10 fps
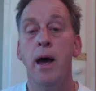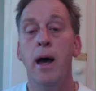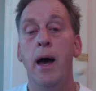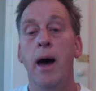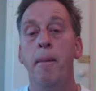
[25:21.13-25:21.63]

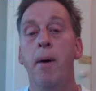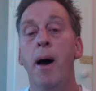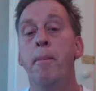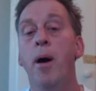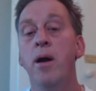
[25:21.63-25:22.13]
my
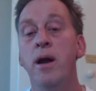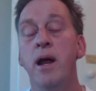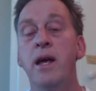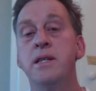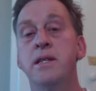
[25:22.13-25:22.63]
opponent,
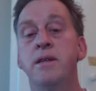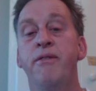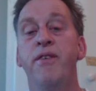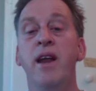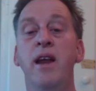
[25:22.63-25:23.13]
he's
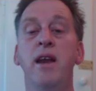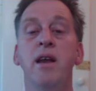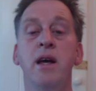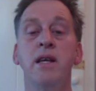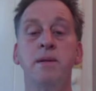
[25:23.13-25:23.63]

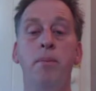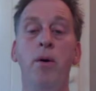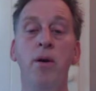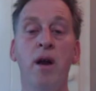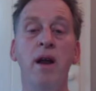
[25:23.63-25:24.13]
defending his
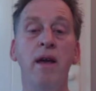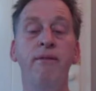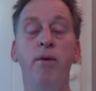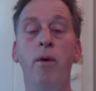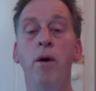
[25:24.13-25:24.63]
pawn on
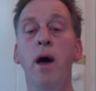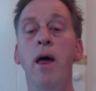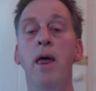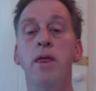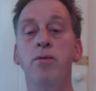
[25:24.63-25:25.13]
e4
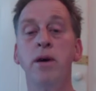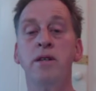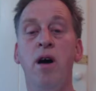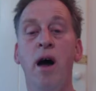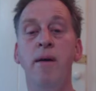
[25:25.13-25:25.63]
3
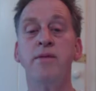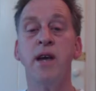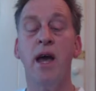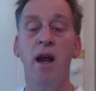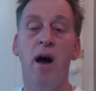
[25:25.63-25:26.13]
times,
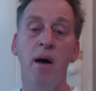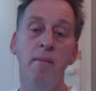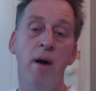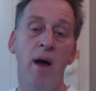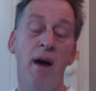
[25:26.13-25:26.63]
and
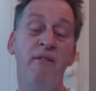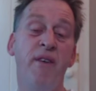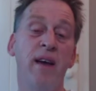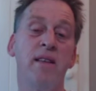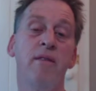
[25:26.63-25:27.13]
I'm
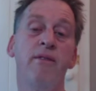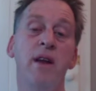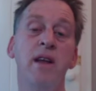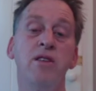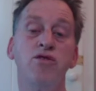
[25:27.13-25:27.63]

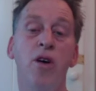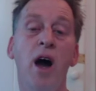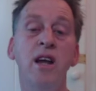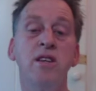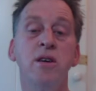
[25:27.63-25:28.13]
effectively
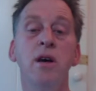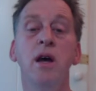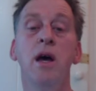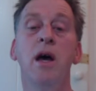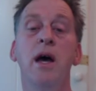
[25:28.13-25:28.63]
trying to
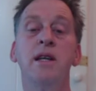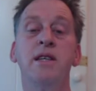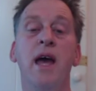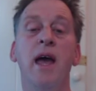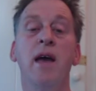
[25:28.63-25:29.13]

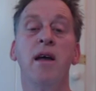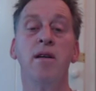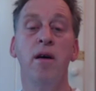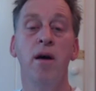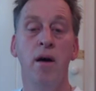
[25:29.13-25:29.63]
attack it
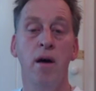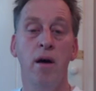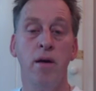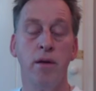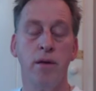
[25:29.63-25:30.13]

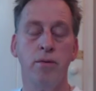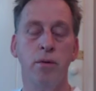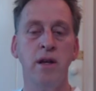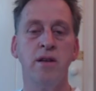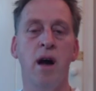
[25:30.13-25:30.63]

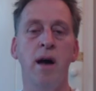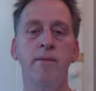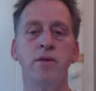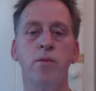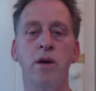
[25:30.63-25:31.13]
3
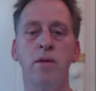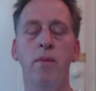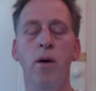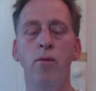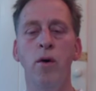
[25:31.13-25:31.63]
times with
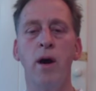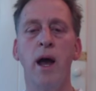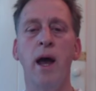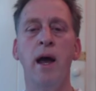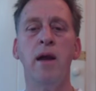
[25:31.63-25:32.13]
my rook
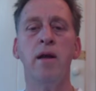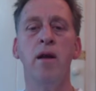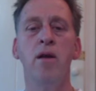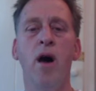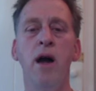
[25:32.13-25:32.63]
and
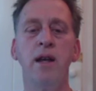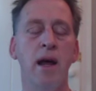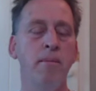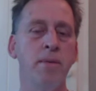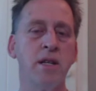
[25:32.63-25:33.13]
knight
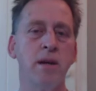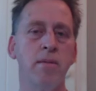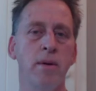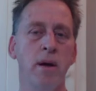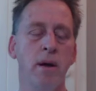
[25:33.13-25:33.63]
and bishop.
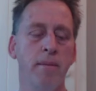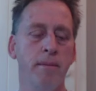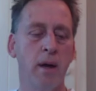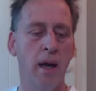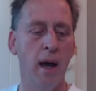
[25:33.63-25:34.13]

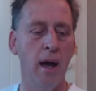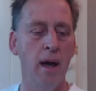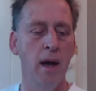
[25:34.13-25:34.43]
Okay,